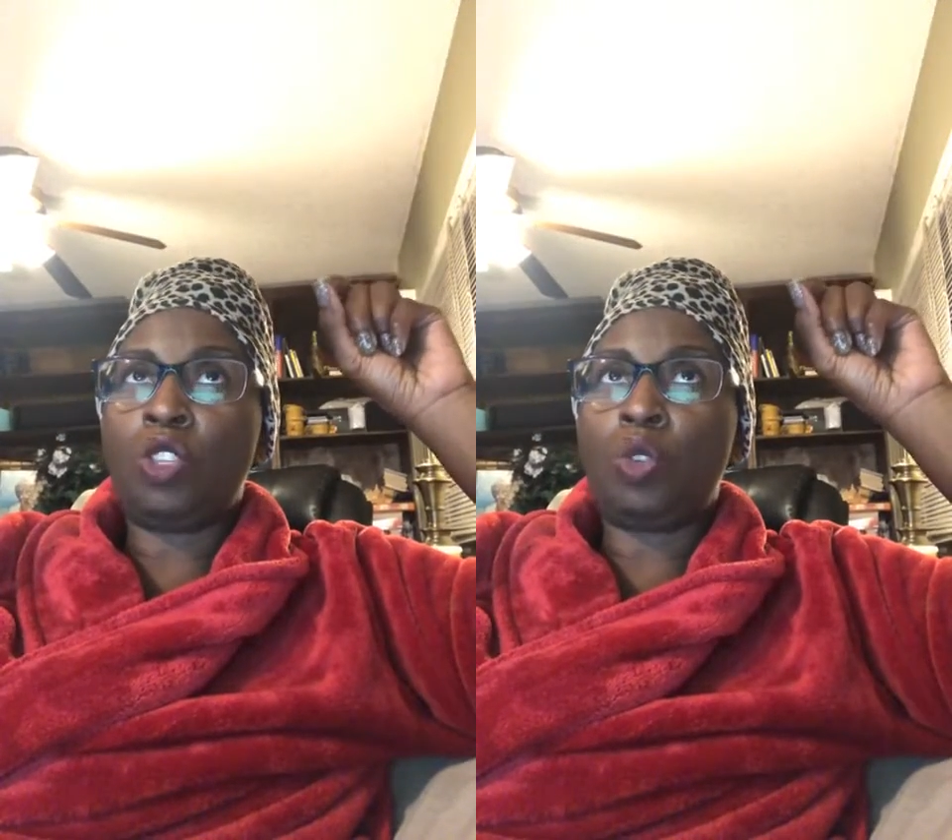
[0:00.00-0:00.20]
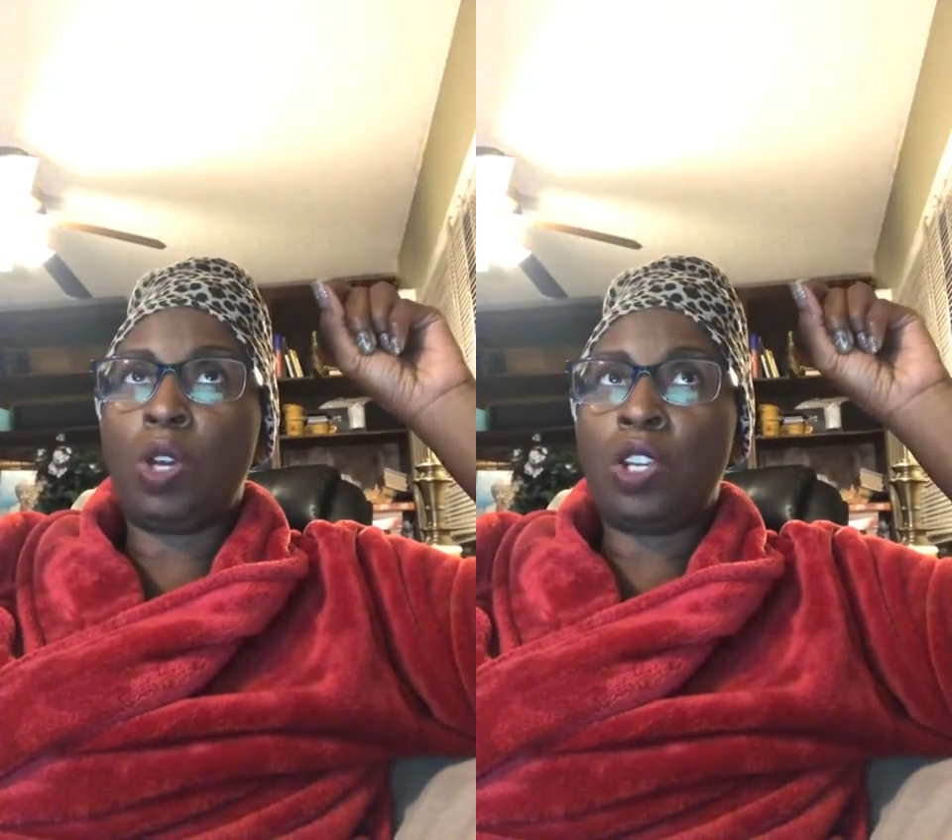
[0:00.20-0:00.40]

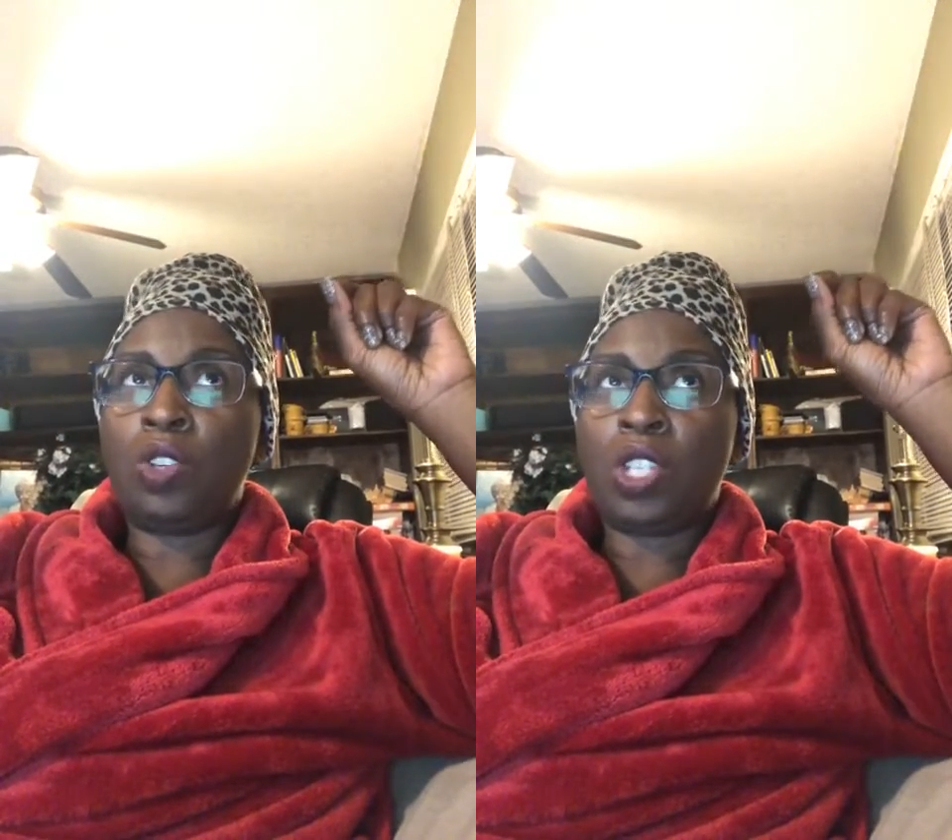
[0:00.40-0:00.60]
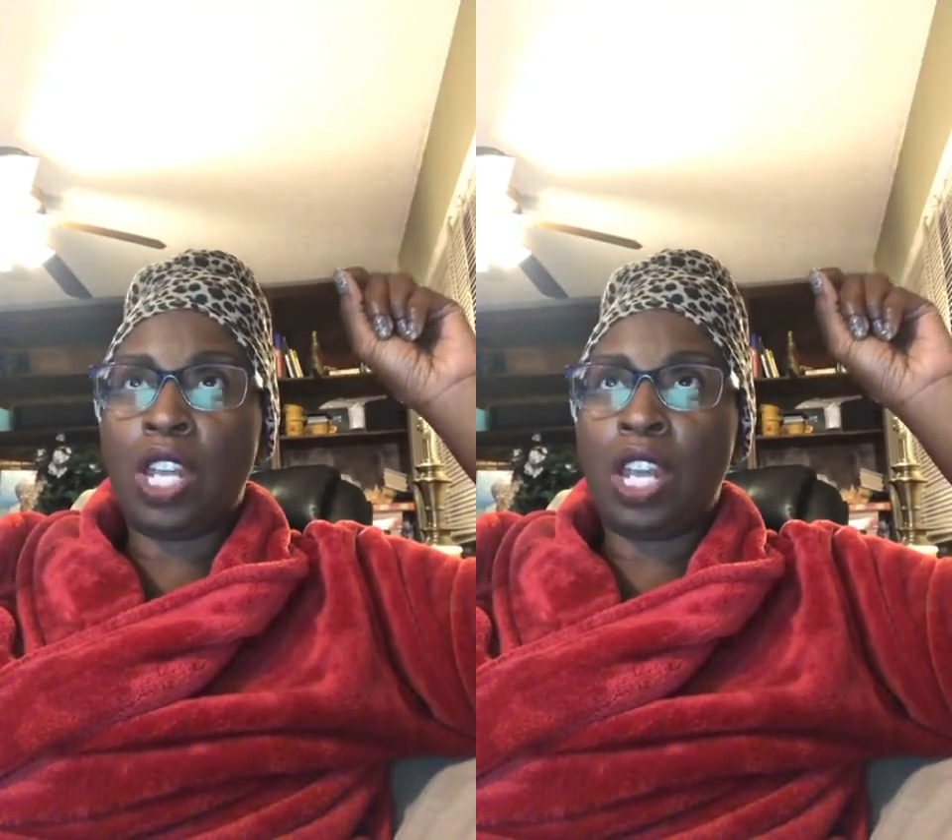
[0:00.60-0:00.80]
to
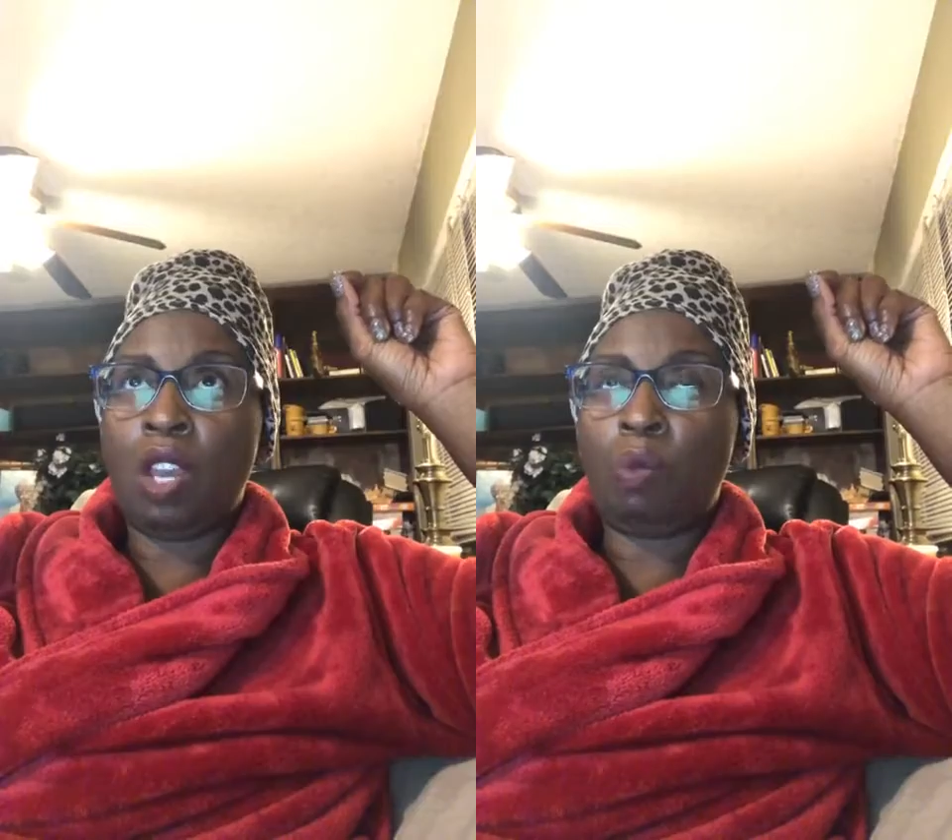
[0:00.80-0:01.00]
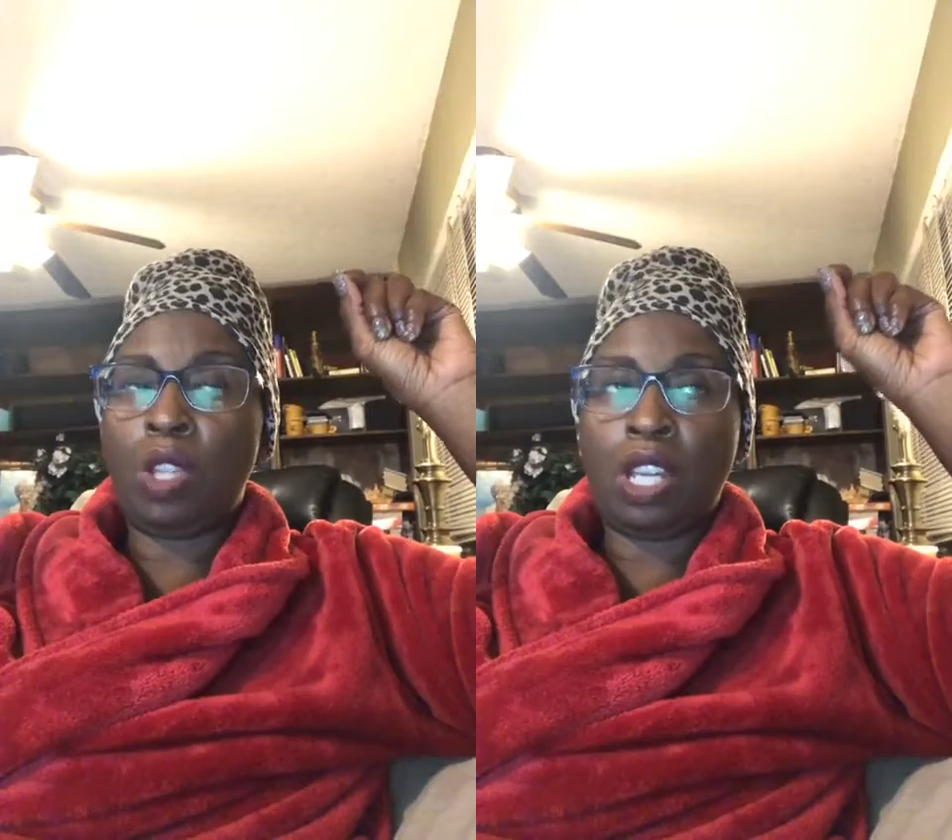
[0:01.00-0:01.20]

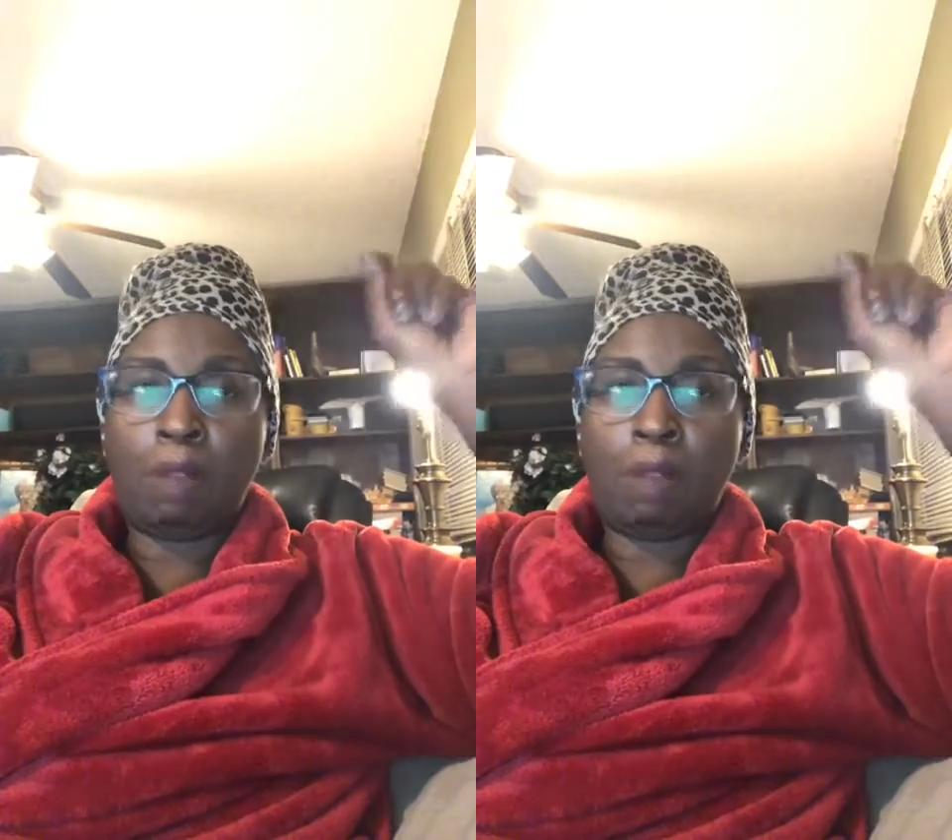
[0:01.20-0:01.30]
understand what the